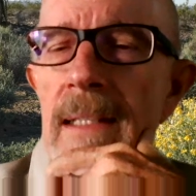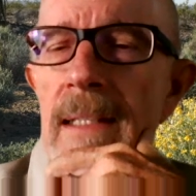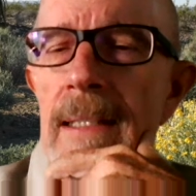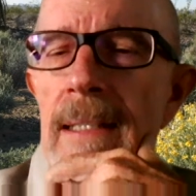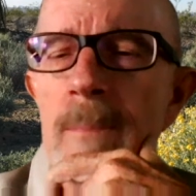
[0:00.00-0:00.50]

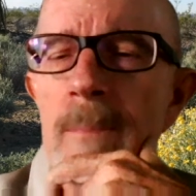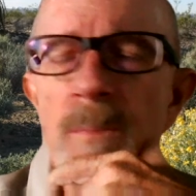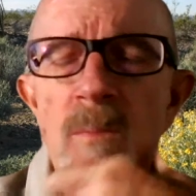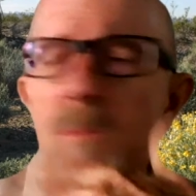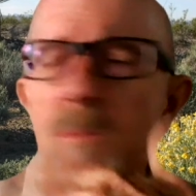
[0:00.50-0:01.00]
I
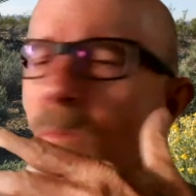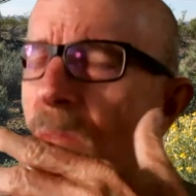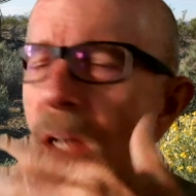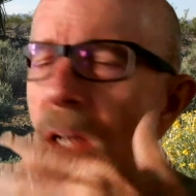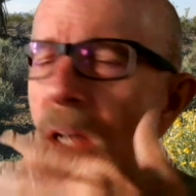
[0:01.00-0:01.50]

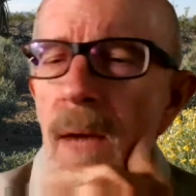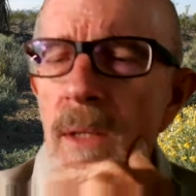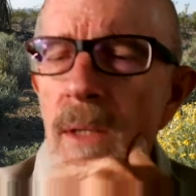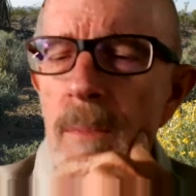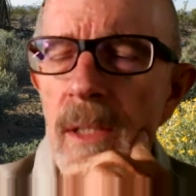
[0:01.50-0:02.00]
really
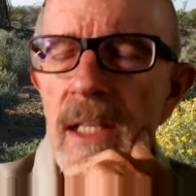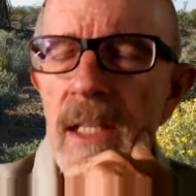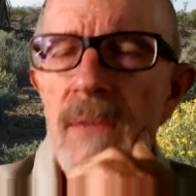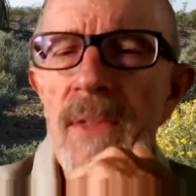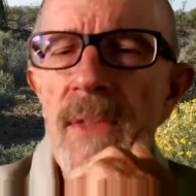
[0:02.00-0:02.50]
believe
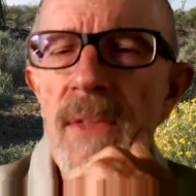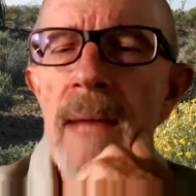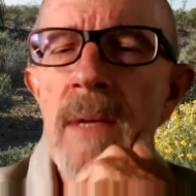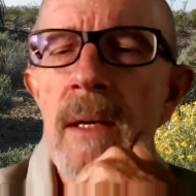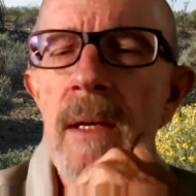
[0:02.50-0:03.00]
that
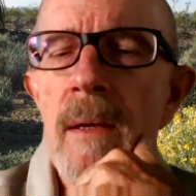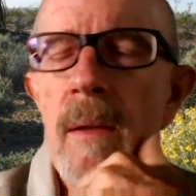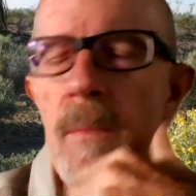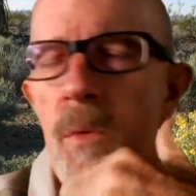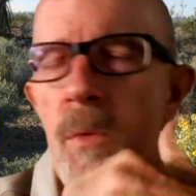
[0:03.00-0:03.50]

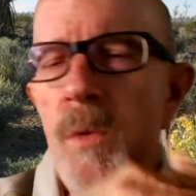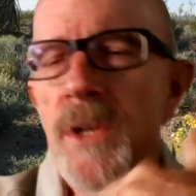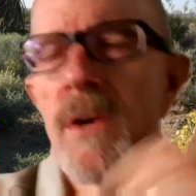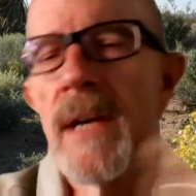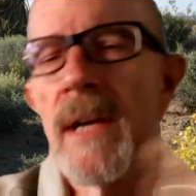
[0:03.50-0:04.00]
when you're
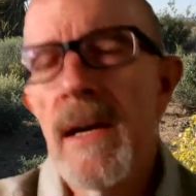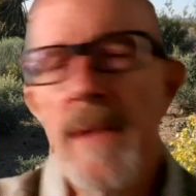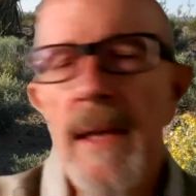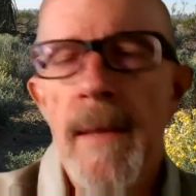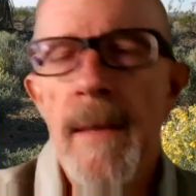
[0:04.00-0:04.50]
going out
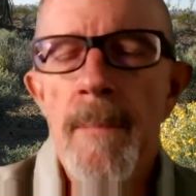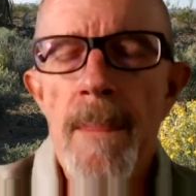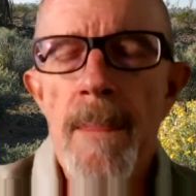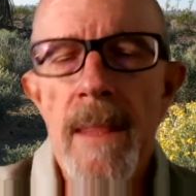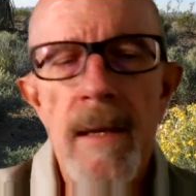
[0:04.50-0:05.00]
and
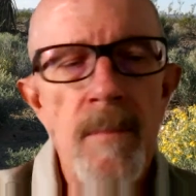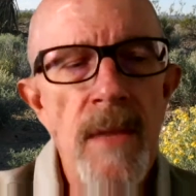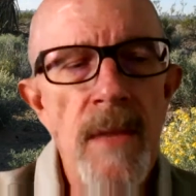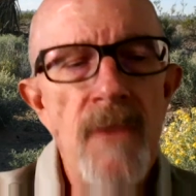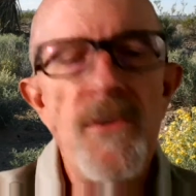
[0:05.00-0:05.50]

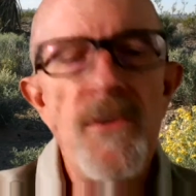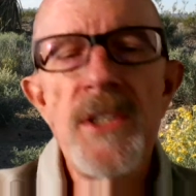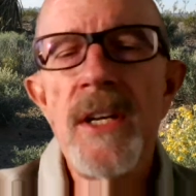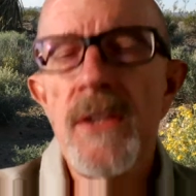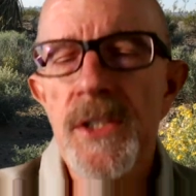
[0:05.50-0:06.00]

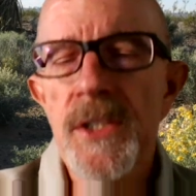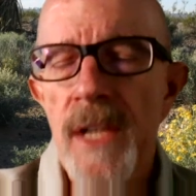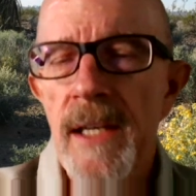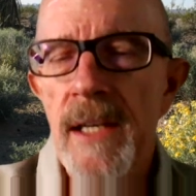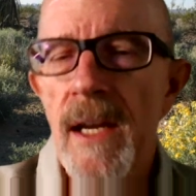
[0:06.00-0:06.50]
visiting the snake
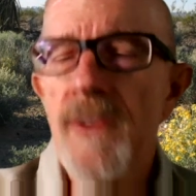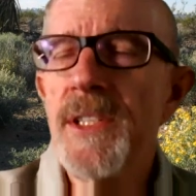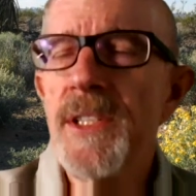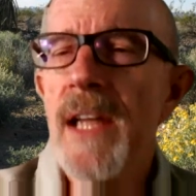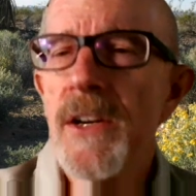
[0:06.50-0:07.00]
every
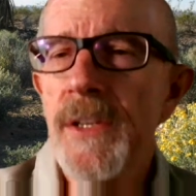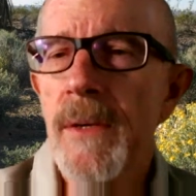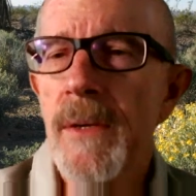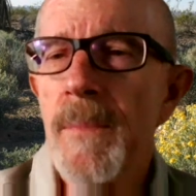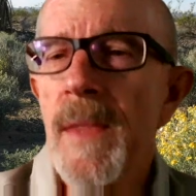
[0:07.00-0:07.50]
day or two,
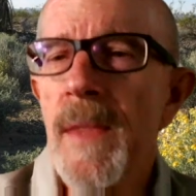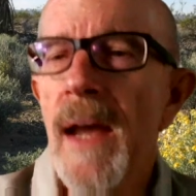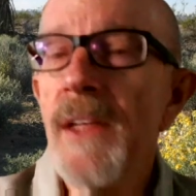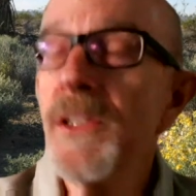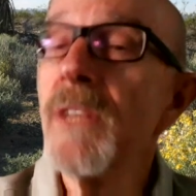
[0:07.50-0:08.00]
I
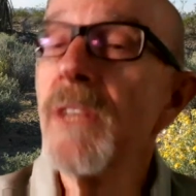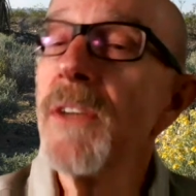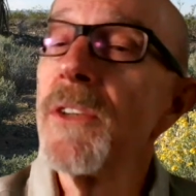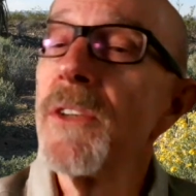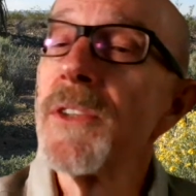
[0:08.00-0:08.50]
think the
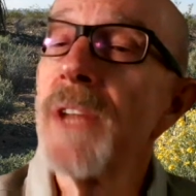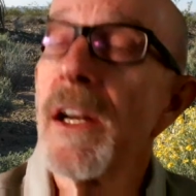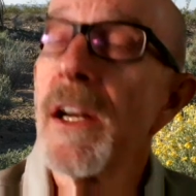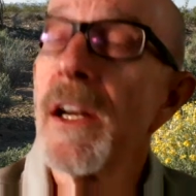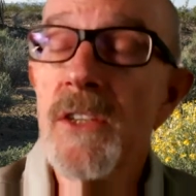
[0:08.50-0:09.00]
individuals that
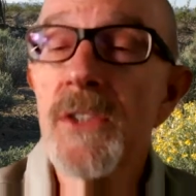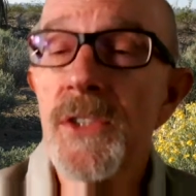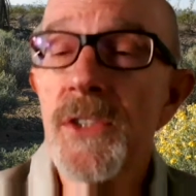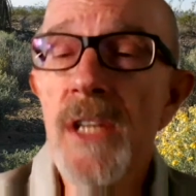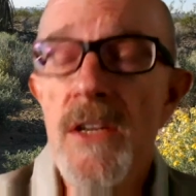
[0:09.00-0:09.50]
get used to
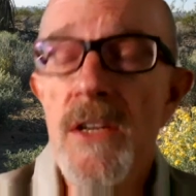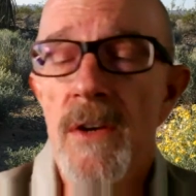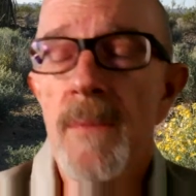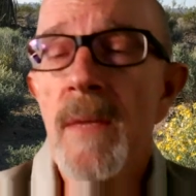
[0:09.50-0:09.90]
seeing you